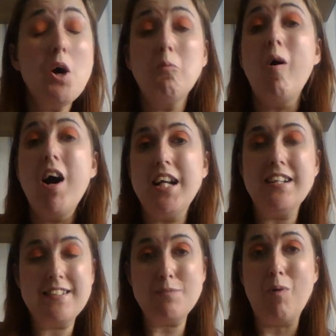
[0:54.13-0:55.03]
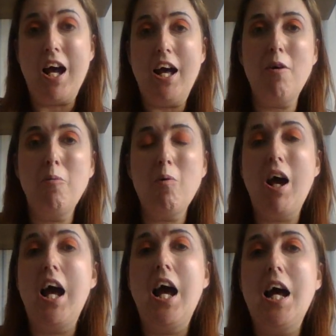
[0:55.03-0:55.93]
wine as well,
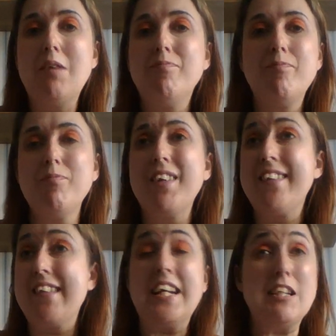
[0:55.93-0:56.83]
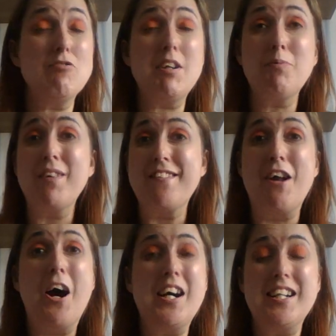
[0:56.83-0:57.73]
the scenery was
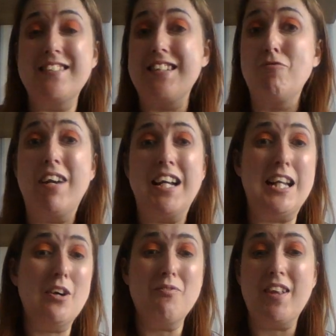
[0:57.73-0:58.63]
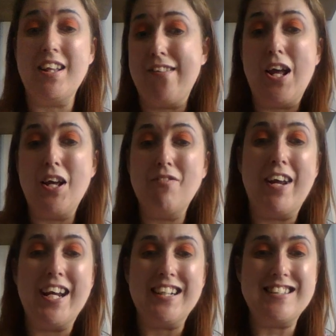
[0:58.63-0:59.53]
nice. I really loved the
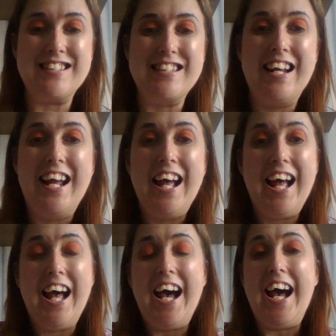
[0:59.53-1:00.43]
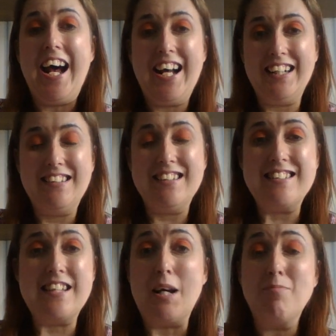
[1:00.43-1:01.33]
service, and
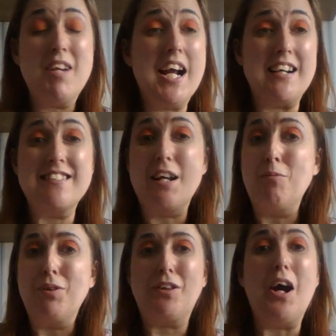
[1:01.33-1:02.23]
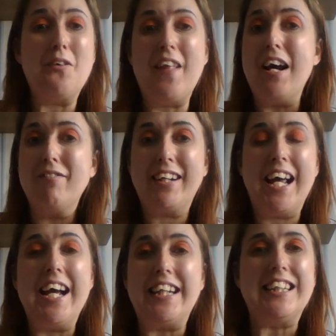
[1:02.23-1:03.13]
yes, I would go there
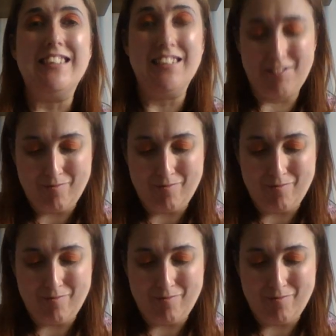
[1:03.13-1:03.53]
again.